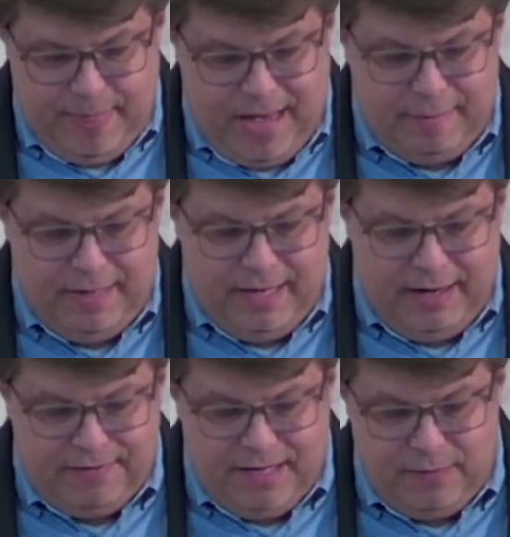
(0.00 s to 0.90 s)
I
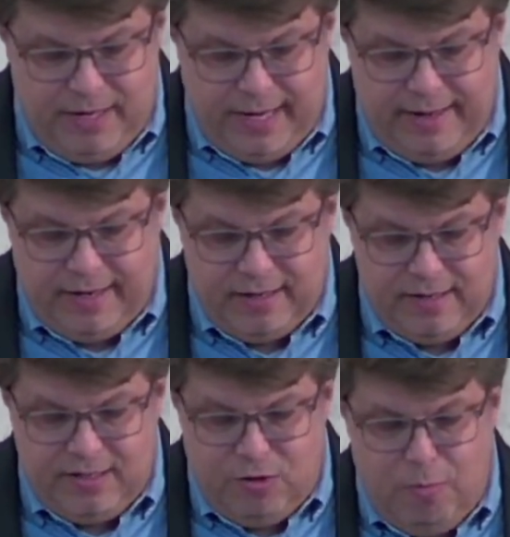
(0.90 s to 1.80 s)
believe that we can
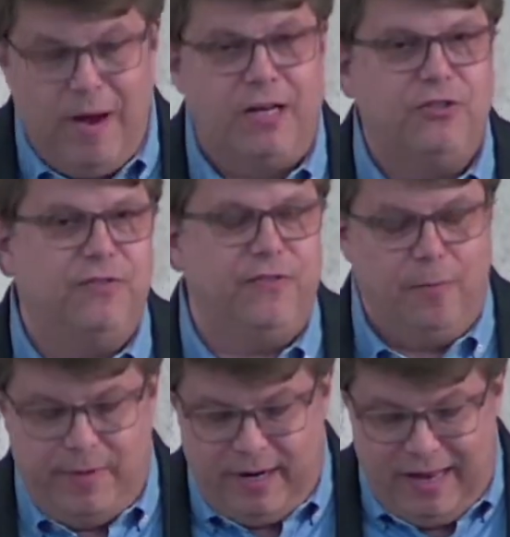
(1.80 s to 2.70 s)
learn so much
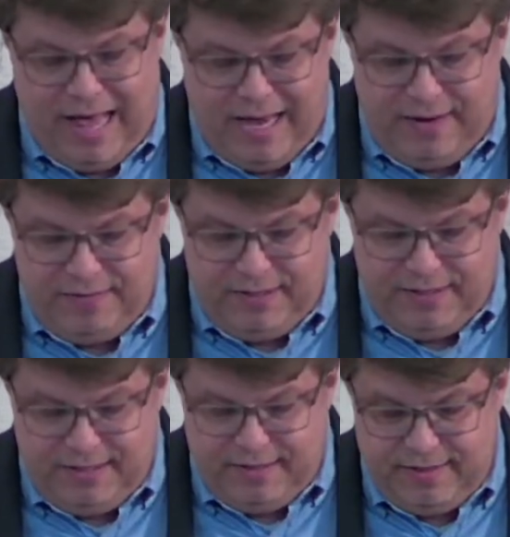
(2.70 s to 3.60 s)
from their lives.